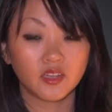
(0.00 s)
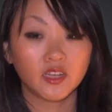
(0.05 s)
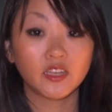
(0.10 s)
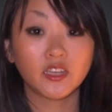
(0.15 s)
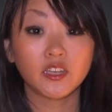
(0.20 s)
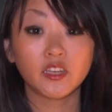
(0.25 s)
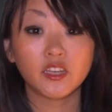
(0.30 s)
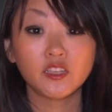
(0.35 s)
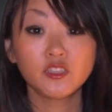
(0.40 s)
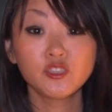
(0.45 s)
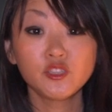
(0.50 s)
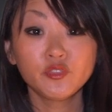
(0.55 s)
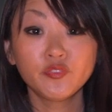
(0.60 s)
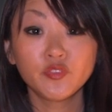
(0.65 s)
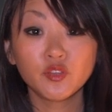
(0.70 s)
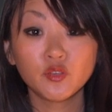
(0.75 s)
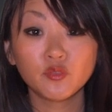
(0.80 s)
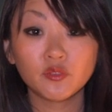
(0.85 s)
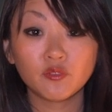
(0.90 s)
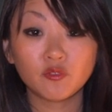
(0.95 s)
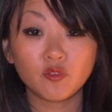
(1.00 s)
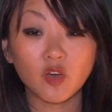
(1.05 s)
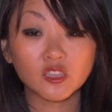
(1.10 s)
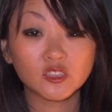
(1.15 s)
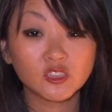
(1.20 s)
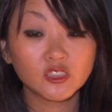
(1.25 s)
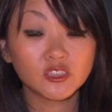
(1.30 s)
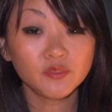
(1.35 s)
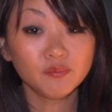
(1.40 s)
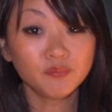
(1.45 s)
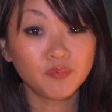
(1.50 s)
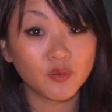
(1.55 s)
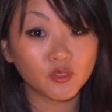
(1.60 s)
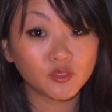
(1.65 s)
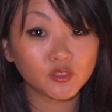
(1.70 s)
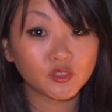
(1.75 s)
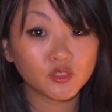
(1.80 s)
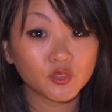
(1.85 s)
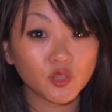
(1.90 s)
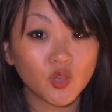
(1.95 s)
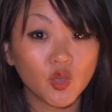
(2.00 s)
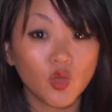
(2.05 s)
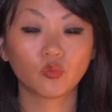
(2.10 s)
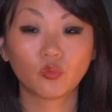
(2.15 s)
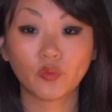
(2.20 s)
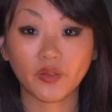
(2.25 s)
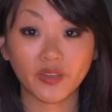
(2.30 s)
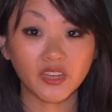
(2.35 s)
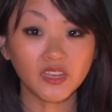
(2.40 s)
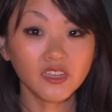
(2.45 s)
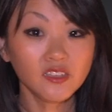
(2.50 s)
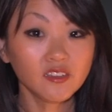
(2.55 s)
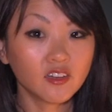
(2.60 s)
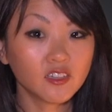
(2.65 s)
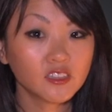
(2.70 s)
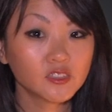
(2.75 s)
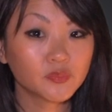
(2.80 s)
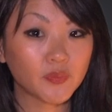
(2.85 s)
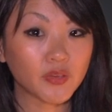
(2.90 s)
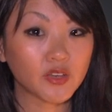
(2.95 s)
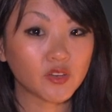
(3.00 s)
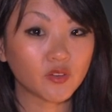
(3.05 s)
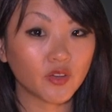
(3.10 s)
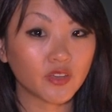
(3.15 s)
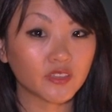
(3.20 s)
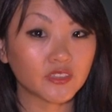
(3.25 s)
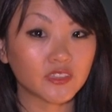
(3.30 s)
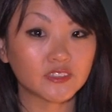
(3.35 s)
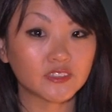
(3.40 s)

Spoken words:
in an interview with Washington Post, where he calls Bitcoin the